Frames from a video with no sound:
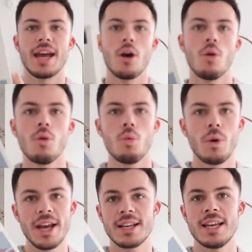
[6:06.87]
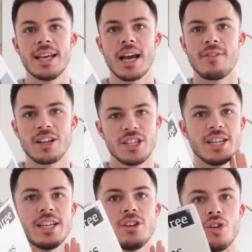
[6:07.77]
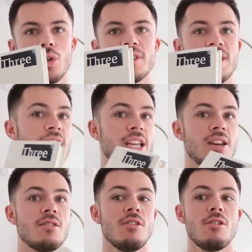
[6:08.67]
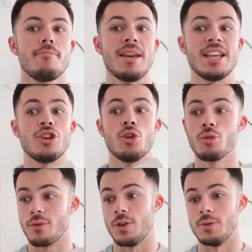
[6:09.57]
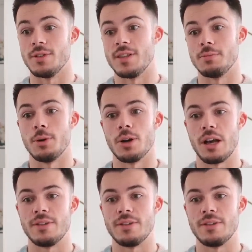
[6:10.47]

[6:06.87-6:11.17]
Now, weirdly, I've actually not seen many good reviews of this book.